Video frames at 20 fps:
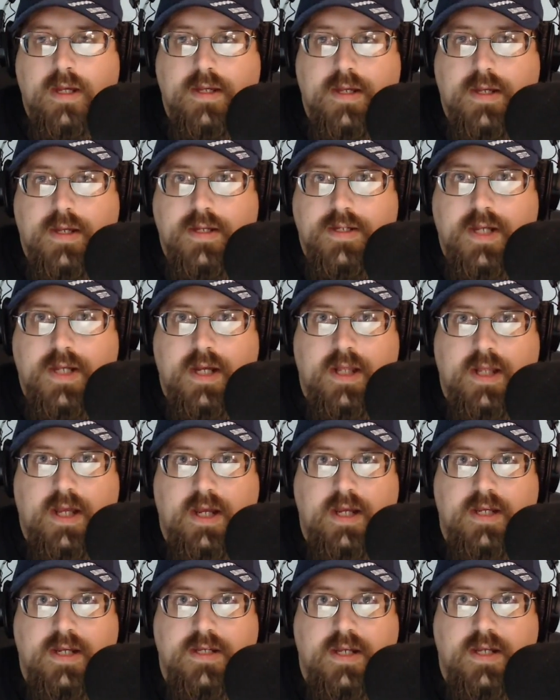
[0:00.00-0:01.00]
saying that
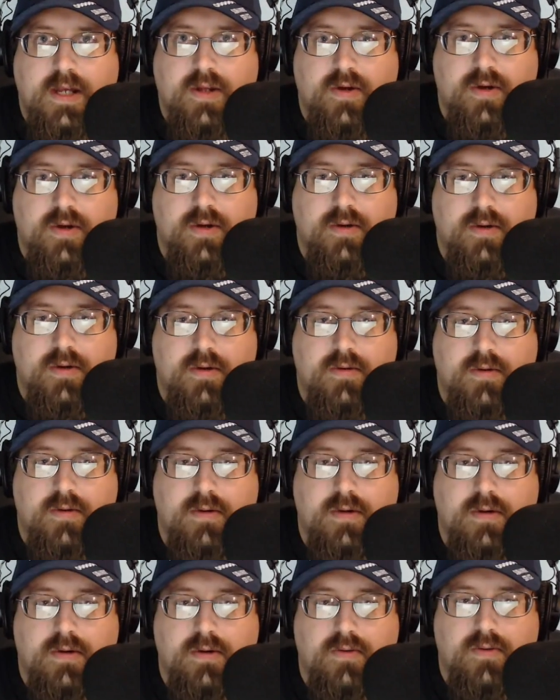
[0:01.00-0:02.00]
he's either
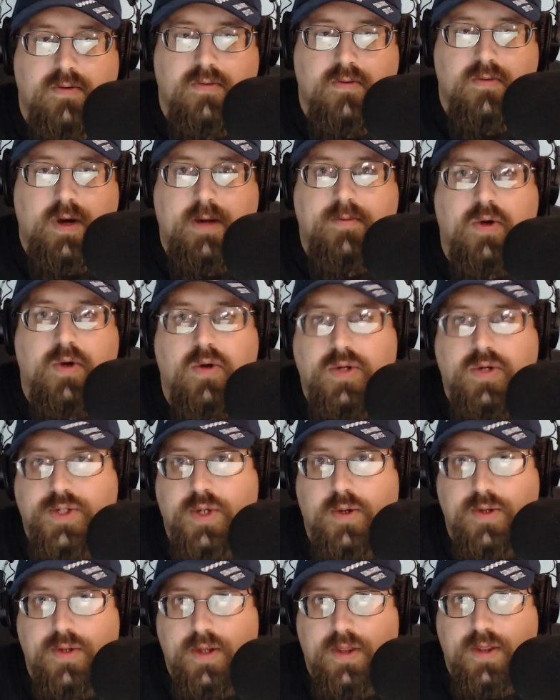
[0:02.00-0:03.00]
raped or
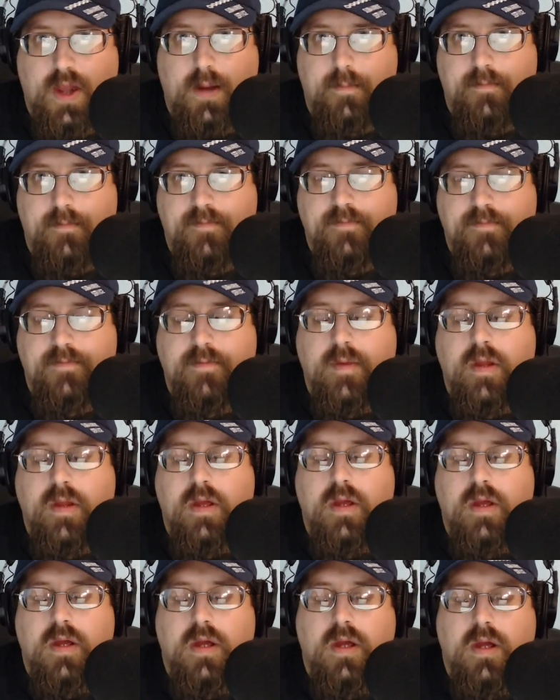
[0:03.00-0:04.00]
assaulted them,
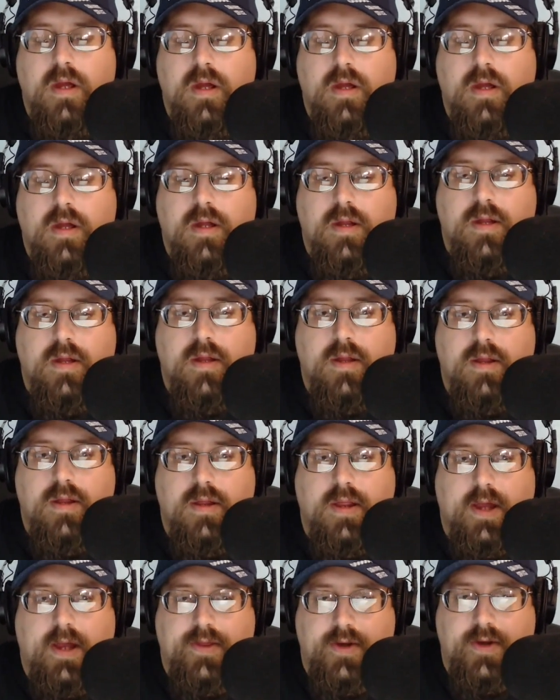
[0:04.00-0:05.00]

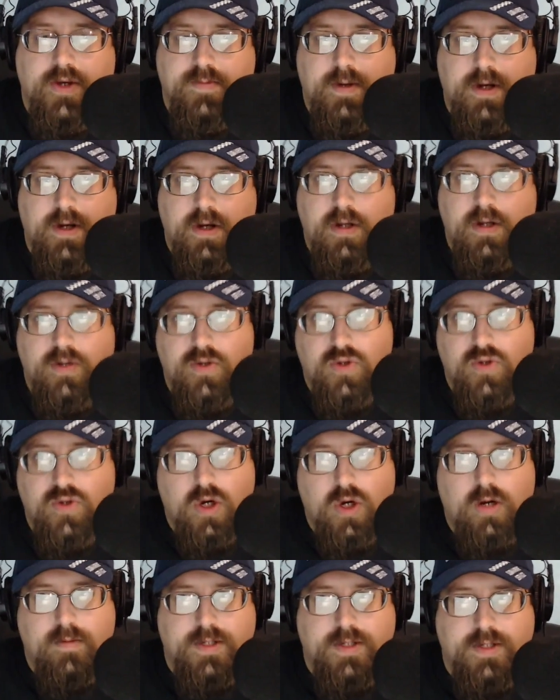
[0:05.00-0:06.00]
that there's been
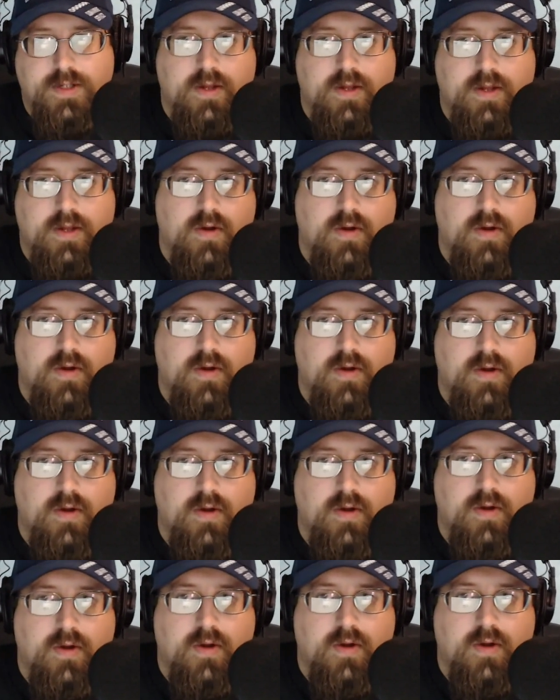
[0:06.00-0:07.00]
traumas in their lives. Now, I'm
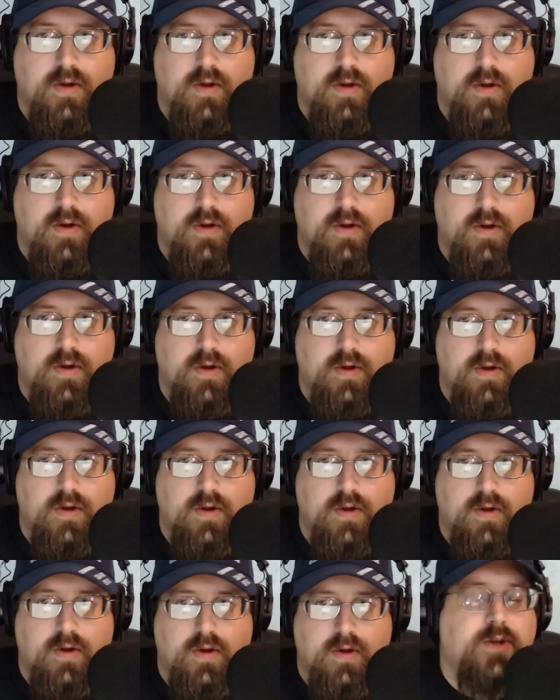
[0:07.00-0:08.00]
not a psychologist.
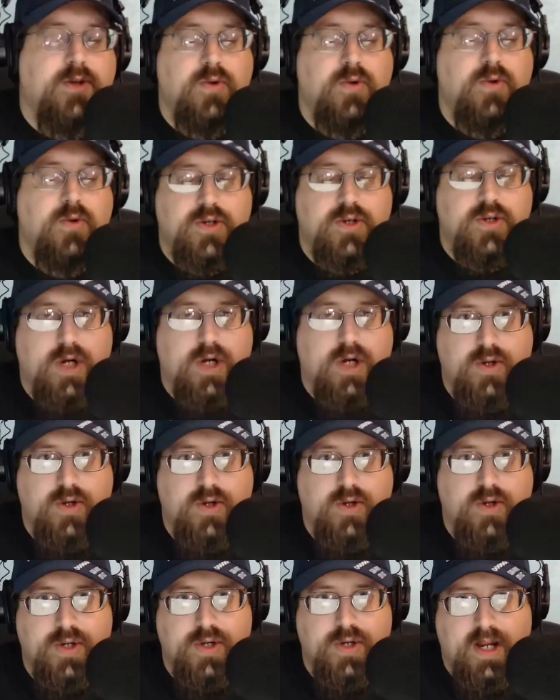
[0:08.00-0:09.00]
I do not try to
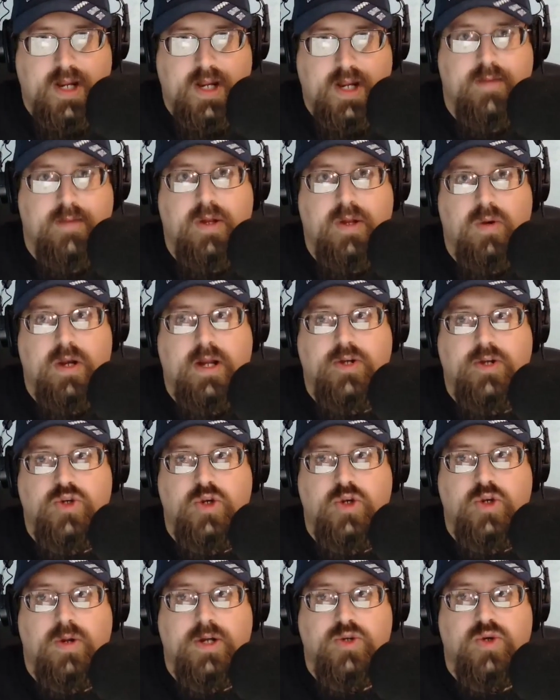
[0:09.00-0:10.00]
pretend to be one. I
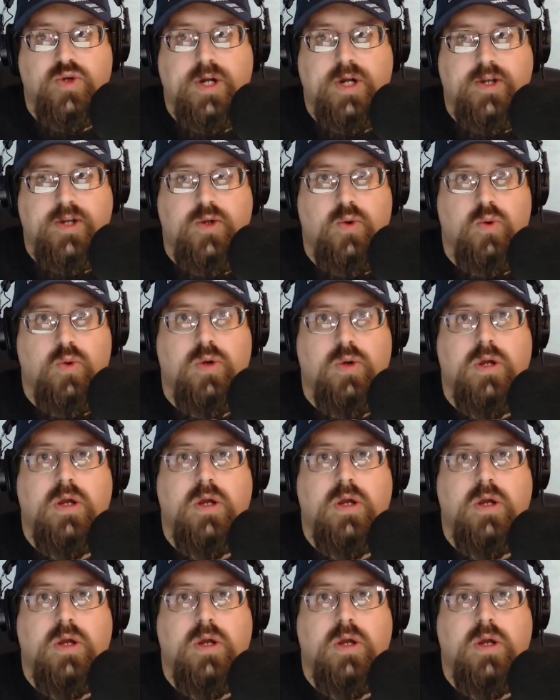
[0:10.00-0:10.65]
do not try to